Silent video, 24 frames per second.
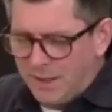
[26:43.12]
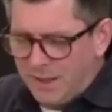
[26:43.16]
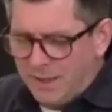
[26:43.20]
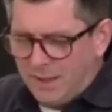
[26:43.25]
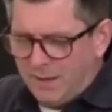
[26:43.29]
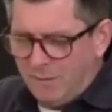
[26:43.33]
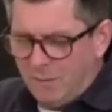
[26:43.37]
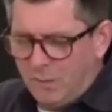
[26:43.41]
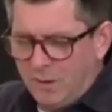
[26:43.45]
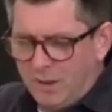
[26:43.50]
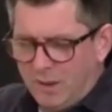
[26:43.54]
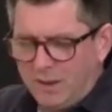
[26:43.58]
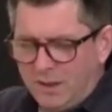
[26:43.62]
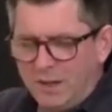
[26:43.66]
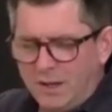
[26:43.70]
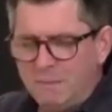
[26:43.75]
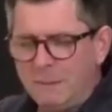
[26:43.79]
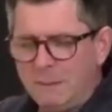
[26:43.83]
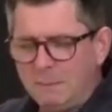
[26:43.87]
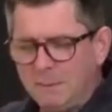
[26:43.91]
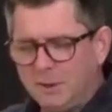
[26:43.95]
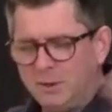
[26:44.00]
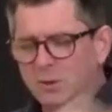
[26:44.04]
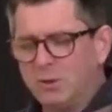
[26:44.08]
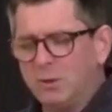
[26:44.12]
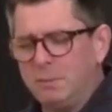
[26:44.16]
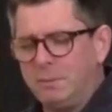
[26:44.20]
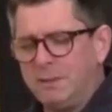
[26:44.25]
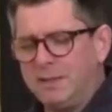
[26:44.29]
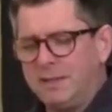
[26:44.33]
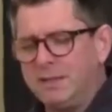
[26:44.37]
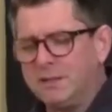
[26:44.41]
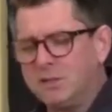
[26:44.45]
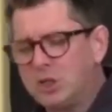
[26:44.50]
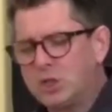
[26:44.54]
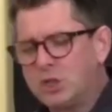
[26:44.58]
Young people, you could be
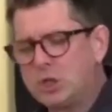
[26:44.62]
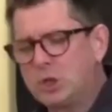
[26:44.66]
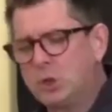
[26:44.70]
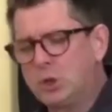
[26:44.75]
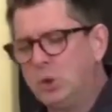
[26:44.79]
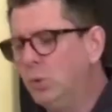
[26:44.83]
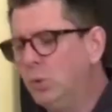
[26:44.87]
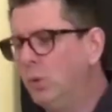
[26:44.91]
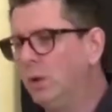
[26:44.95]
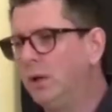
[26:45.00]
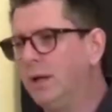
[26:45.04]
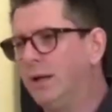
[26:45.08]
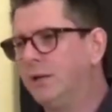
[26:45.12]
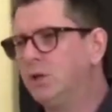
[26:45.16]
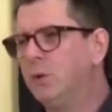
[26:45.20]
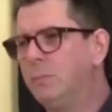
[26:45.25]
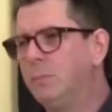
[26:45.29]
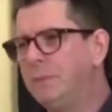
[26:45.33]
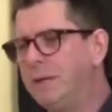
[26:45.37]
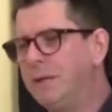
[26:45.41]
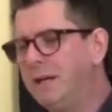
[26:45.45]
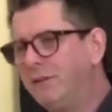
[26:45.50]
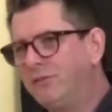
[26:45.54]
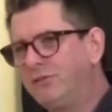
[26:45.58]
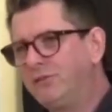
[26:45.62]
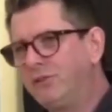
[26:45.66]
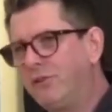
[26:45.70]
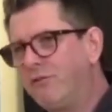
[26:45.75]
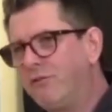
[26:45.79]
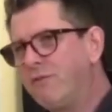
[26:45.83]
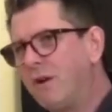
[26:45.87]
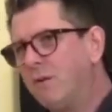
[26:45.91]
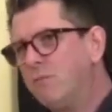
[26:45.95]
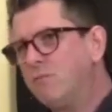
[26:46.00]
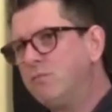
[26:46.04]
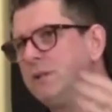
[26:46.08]
in school and you're being
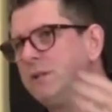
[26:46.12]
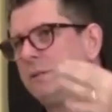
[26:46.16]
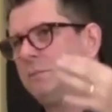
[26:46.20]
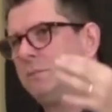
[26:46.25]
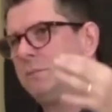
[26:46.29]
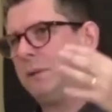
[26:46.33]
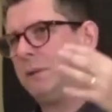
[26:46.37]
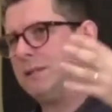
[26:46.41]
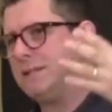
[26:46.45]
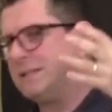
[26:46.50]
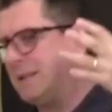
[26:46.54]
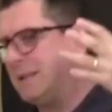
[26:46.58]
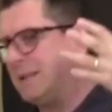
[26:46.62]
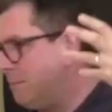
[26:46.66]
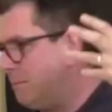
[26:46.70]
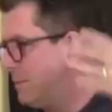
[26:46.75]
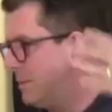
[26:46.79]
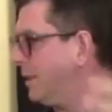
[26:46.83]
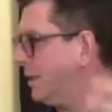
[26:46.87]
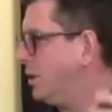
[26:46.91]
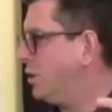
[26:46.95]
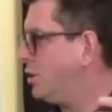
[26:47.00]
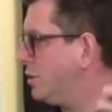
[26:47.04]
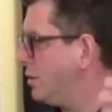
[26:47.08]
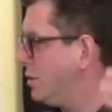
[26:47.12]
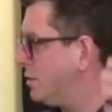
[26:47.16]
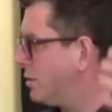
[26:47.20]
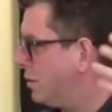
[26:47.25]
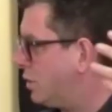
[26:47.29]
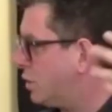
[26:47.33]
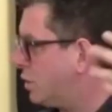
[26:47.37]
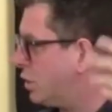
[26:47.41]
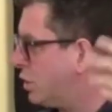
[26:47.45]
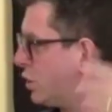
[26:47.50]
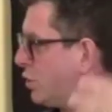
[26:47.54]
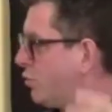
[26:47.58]
surrounded by temptations and
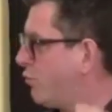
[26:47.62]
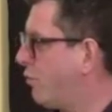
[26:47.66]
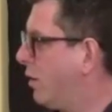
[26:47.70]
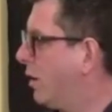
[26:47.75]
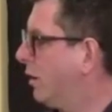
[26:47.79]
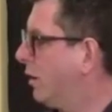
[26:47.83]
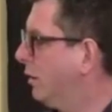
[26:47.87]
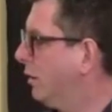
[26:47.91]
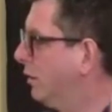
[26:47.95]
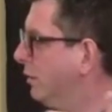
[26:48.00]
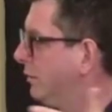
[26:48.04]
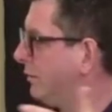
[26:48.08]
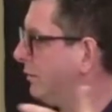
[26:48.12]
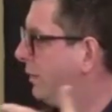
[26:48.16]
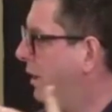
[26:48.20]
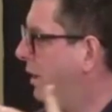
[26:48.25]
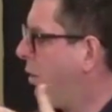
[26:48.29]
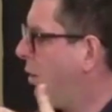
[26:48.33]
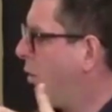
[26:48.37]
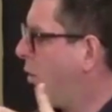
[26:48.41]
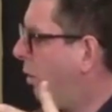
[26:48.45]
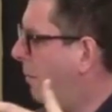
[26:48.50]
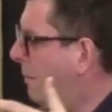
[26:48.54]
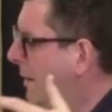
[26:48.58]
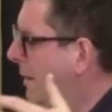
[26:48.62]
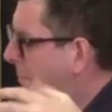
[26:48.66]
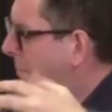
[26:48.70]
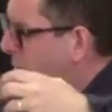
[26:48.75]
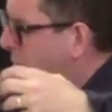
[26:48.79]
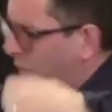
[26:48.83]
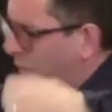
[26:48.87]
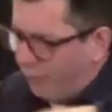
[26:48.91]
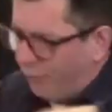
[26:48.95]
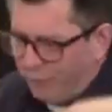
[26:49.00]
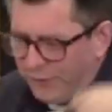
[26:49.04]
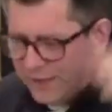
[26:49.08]
struggles, or maybe you're
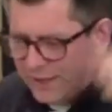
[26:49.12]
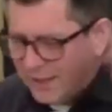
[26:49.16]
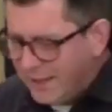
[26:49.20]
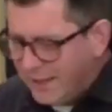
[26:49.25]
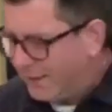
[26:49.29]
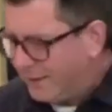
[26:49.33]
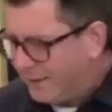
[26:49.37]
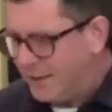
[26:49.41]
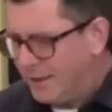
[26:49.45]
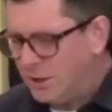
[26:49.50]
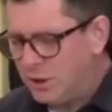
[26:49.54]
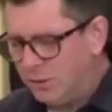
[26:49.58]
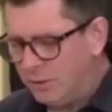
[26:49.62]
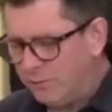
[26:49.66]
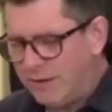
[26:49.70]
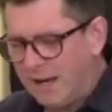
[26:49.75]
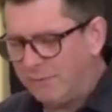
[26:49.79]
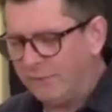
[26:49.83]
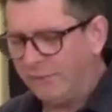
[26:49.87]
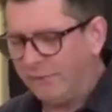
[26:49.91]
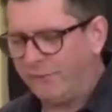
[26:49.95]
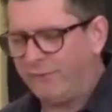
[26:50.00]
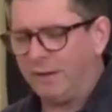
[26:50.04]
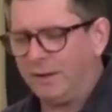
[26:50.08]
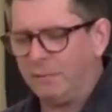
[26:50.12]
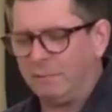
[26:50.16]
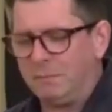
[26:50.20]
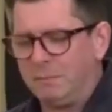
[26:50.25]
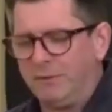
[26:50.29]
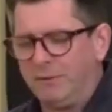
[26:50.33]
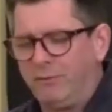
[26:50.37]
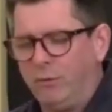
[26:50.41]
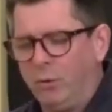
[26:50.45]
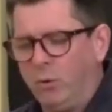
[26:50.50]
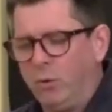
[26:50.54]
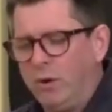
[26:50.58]
feeling things you've never felt
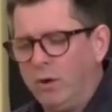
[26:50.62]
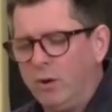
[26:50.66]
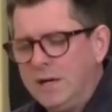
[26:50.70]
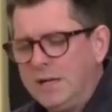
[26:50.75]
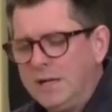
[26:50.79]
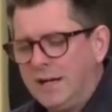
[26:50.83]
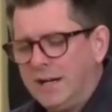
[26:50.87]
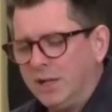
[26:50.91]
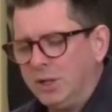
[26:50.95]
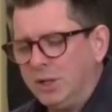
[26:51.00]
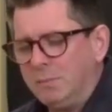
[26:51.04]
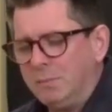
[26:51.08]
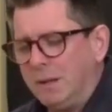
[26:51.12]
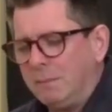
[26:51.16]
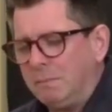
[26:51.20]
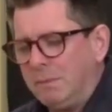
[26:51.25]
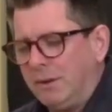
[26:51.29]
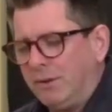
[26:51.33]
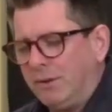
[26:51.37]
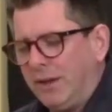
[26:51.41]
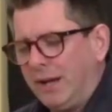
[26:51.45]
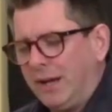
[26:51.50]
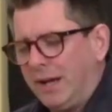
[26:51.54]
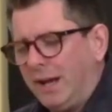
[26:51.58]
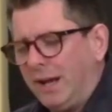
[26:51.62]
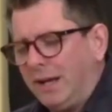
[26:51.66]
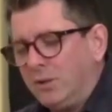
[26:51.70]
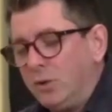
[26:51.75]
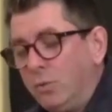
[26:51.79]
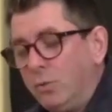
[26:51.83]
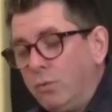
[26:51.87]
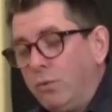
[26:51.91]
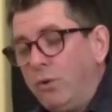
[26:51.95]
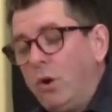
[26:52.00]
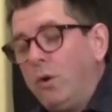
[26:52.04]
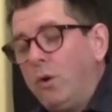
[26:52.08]
before, and you might be thinking, I don't
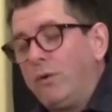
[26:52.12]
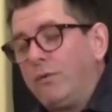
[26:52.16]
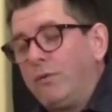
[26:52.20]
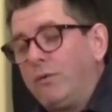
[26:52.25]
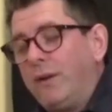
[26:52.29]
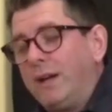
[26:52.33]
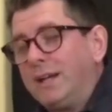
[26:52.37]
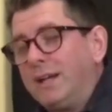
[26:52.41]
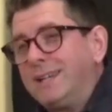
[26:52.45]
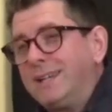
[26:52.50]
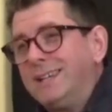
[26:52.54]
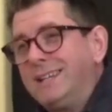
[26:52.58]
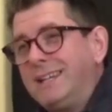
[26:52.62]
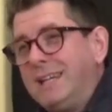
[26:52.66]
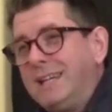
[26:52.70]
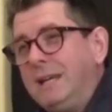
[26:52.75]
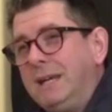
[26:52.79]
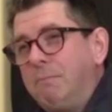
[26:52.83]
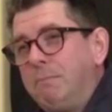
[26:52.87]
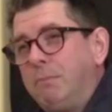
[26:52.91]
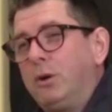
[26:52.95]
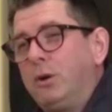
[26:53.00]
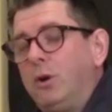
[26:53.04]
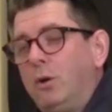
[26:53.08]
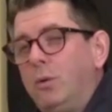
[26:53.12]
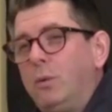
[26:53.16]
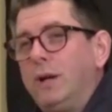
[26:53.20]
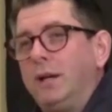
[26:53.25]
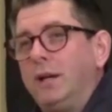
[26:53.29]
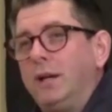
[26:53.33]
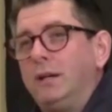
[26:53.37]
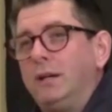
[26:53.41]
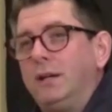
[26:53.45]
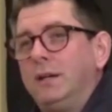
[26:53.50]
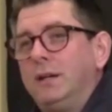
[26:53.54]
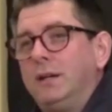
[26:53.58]
know if I can keep going.
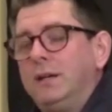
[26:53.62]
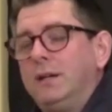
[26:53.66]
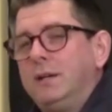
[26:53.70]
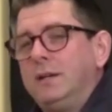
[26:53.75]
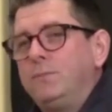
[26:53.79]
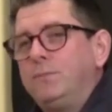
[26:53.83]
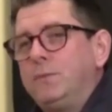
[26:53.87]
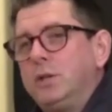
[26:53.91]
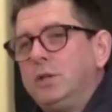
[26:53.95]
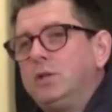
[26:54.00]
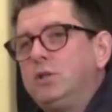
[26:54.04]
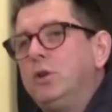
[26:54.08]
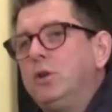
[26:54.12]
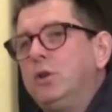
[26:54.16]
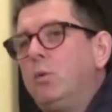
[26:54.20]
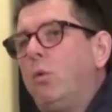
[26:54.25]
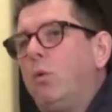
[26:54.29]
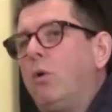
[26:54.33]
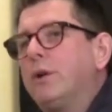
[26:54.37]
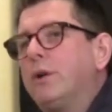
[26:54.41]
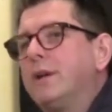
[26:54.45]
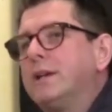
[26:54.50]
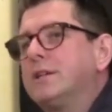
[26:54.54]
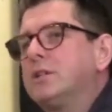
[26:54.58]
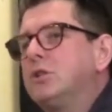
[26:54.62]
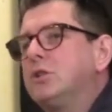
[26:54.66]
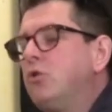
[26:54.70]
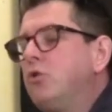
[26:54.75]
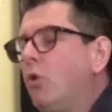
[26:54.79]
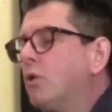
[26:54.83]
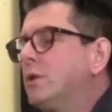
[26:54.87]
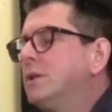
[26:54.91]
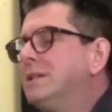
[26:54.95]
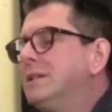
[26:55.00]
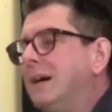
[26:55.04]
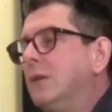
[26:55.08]
Do you know what? It's not
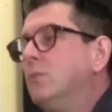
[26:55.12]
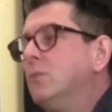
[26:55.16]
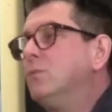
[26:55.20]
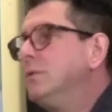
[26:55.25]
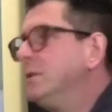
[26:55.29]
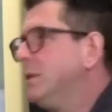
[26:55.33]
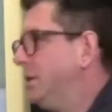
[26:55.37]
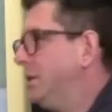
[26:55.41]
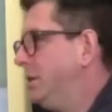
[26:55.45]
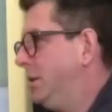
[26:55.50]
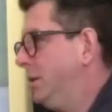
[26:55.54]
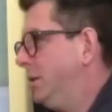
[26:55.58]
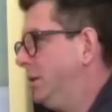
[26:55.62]
down to you.